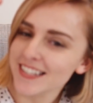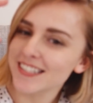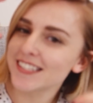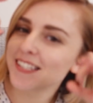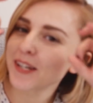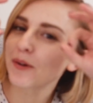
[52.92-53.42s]

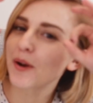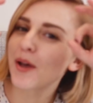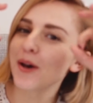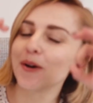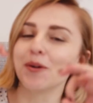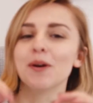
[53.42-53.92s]
zero.
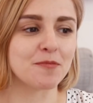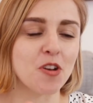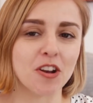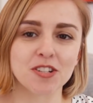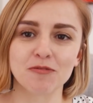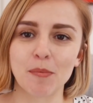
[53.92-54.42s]

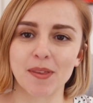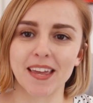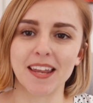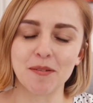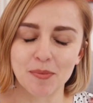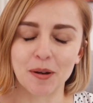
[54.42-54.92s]
Not to rub that
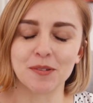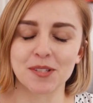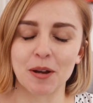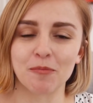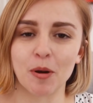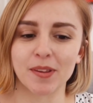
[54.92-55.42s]
in, but
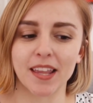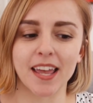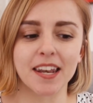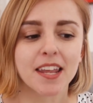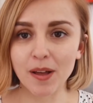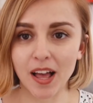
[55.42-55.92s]
also I'm rubbing that
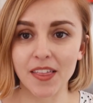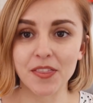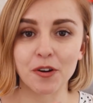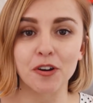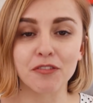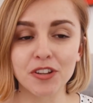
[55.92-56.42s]
in. But
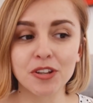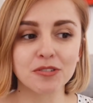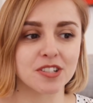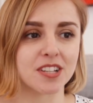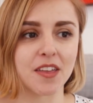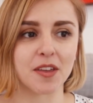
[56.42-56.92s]
there are a few
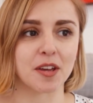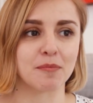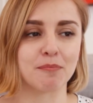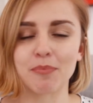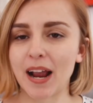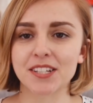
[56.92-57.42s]
just other
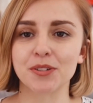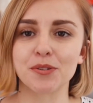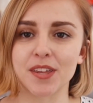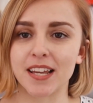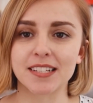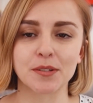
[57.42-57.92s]
practical
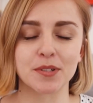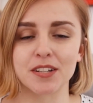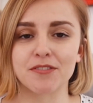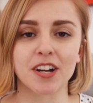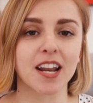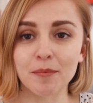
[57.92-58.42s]
things that were
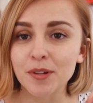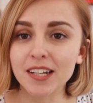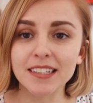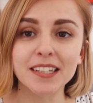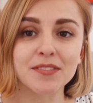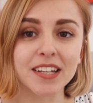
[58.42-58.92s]
different. I'm
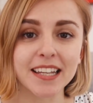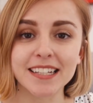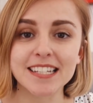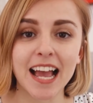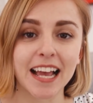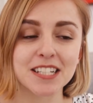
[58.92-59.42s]
gonna leave the link
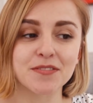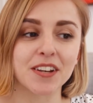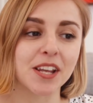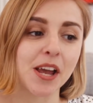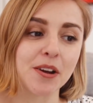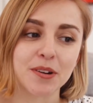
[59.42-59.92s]
to Hank's
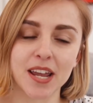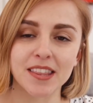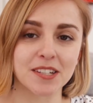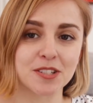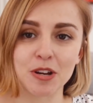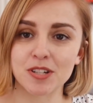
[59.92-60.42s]
video in
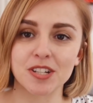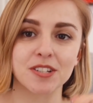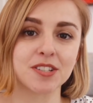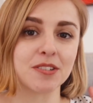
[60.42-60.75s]
the description,